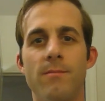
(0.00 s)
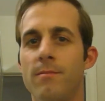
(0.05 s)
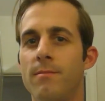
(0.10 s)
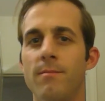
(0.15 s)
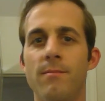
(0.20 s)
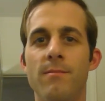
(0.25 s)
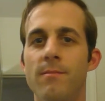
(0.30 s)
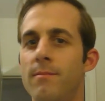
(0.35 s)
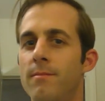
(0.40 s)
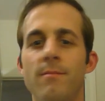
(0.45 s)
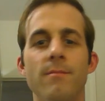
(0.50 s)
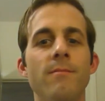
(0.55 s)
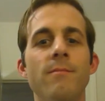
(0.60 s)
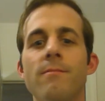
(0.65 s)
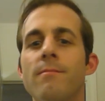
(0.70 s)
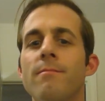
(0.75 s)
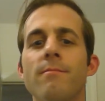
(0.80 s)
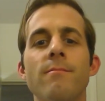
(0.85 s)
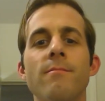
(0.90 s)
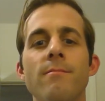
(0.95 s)

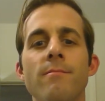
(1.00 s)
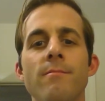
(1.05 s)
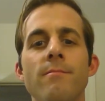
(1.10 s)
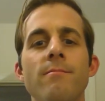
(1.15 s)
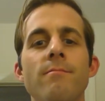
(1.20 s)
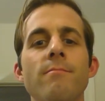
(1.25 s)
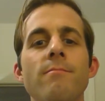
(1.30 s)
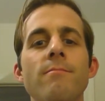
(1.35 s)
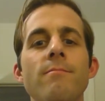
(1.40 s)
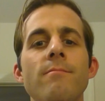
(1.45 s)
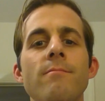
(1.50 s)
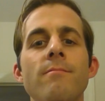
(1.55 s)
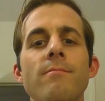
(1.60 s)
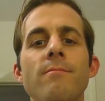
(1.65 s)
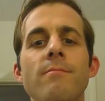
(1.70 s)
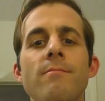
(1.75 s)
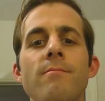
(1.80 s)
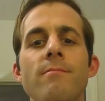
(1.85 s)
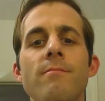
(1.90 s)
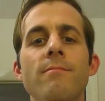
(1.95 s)

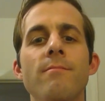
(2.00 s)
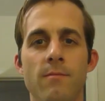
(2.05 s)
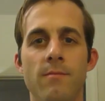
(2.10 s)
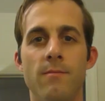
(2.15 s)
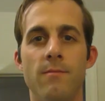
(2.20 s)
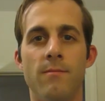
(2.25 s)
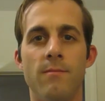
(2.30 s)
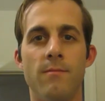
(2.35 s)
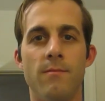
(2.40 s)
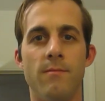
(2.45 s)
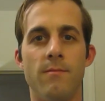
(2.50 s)
(silence)